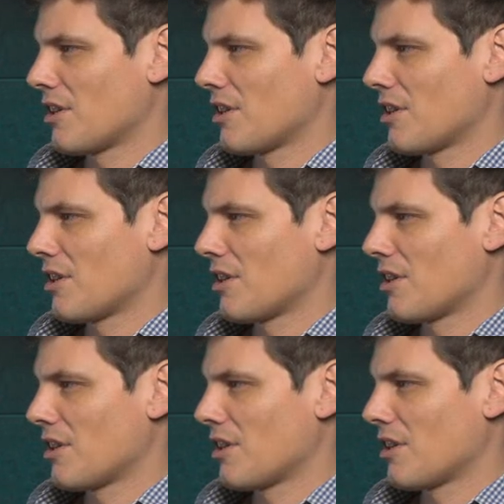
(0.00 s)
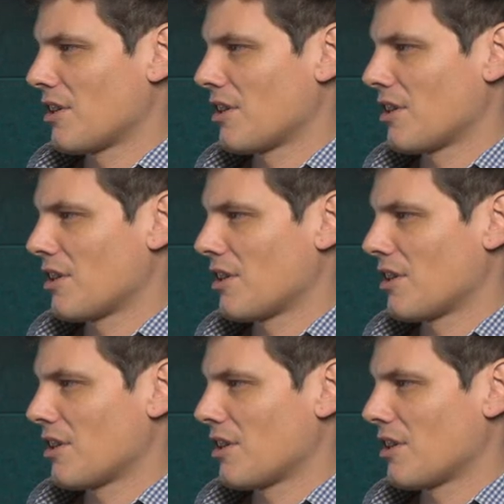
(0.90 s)

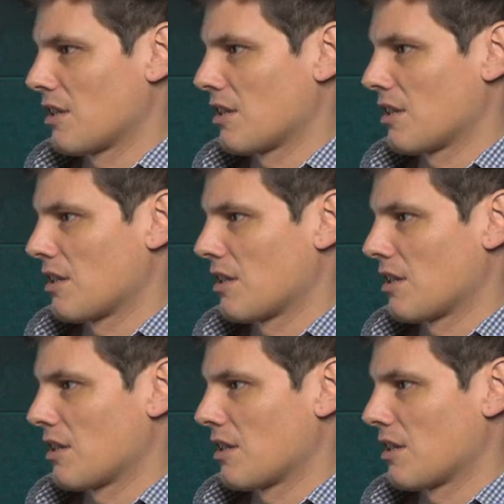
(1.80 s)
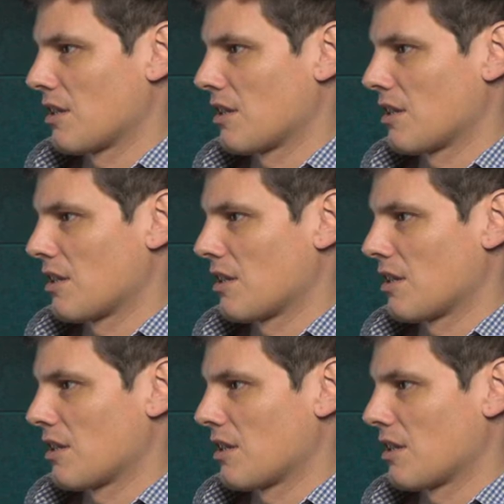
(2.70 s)

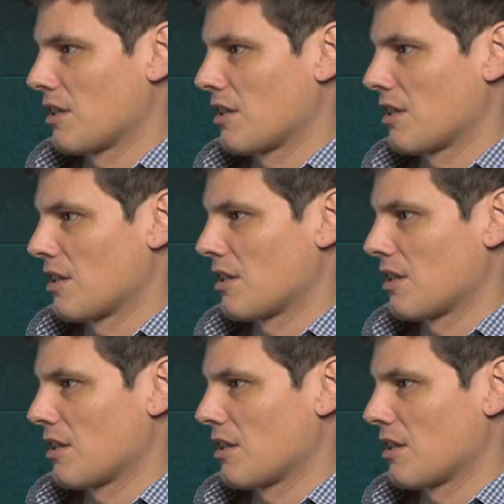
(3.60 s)
(silence)